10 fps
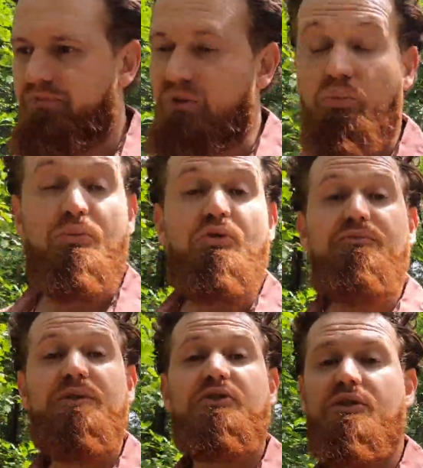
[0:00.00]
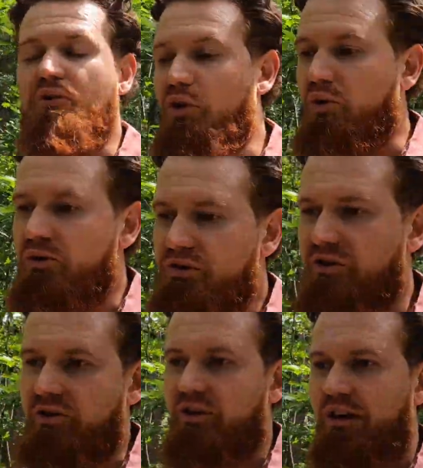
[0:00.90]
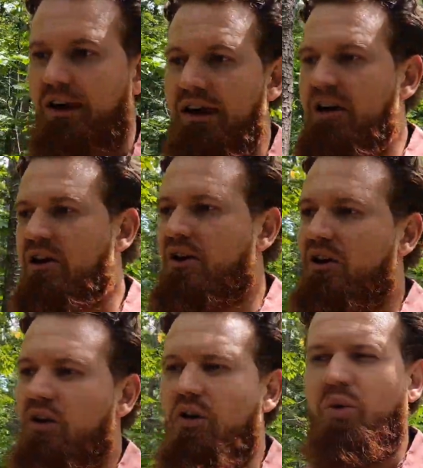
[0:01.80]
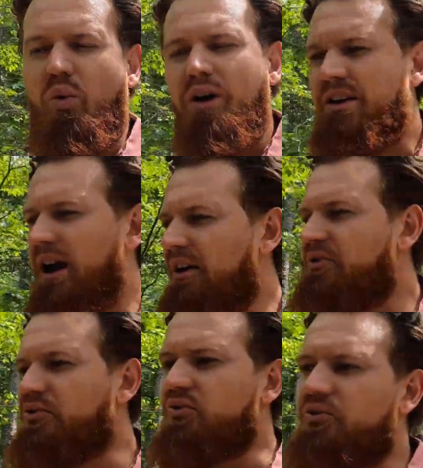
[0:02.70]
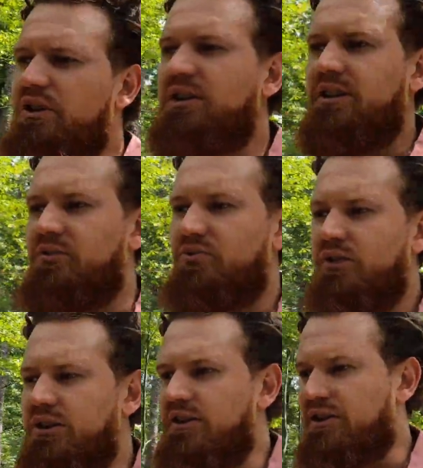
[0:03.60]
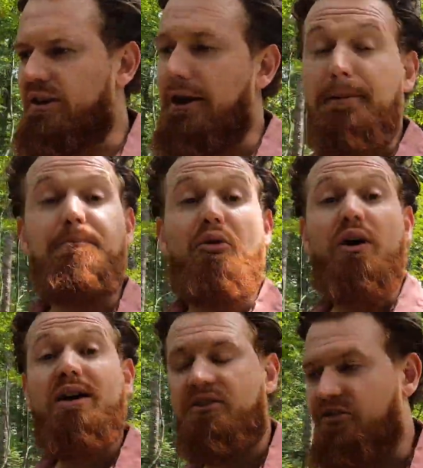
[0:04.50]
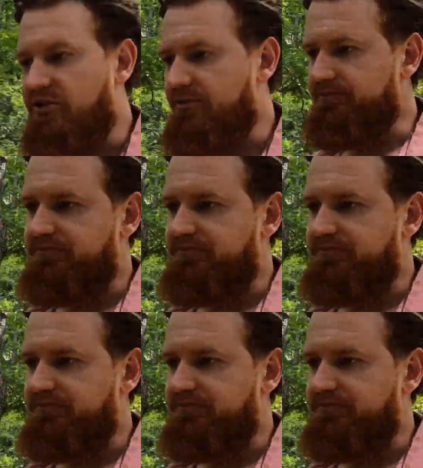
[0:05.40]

the movements of the horse, one has to really embrace